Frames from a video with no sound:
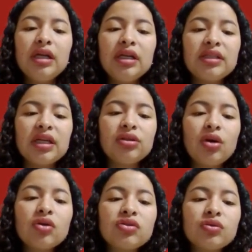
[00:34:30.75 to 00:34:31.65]
In the
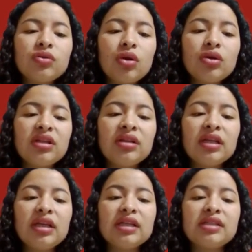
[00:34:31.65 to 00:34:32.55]
dorsum,
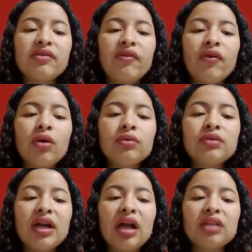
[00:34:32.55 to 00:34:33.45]
it forms
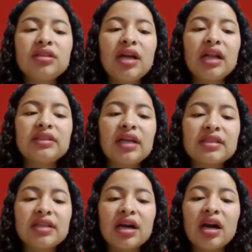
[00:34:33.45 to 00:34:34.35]
the lateral
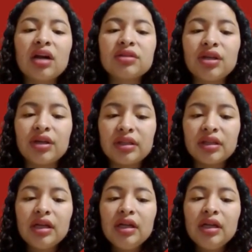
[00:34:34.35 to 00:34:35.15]
tarsal artery,